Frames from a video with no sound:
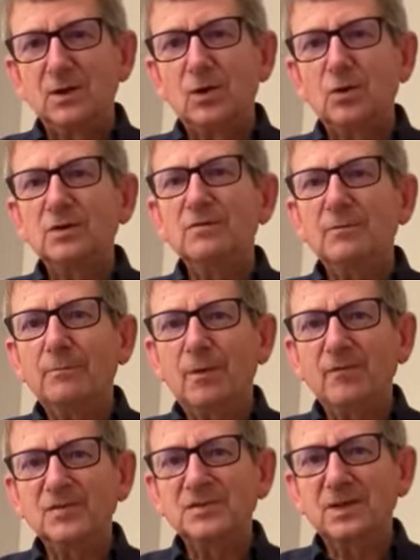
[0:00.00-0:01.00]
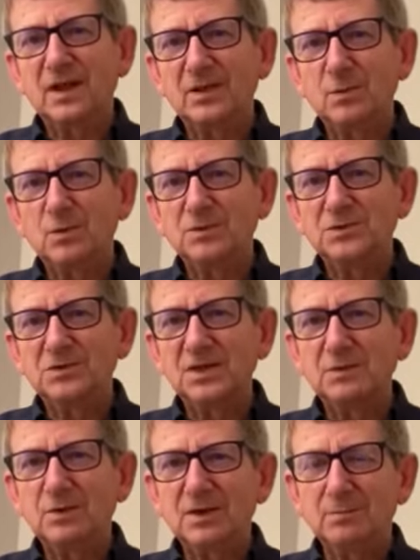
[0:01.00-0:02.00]
or even the prophecy like the one
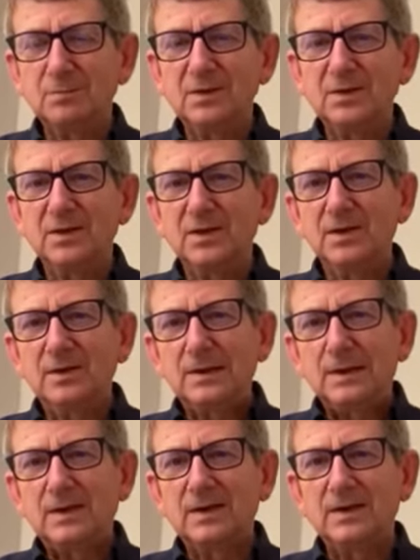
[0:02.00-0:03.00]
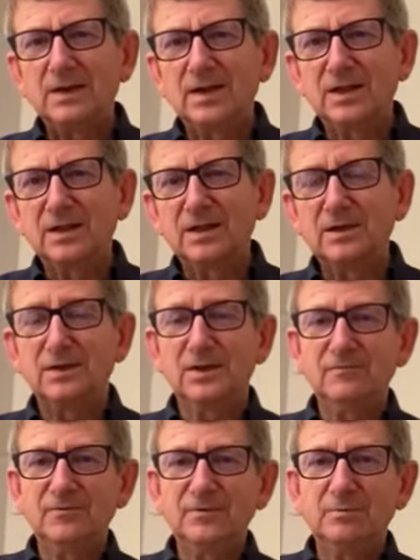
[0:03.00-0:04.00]
today, we can be a little
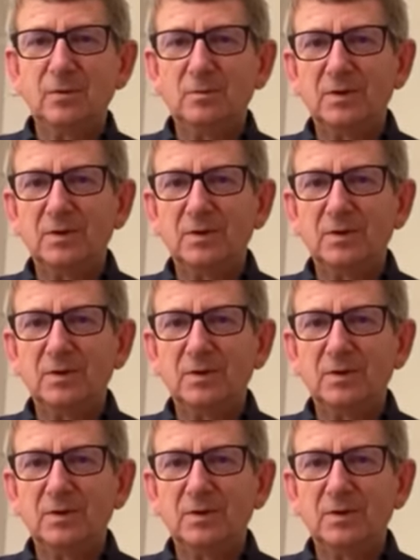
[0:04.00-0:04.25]
uncomfortable.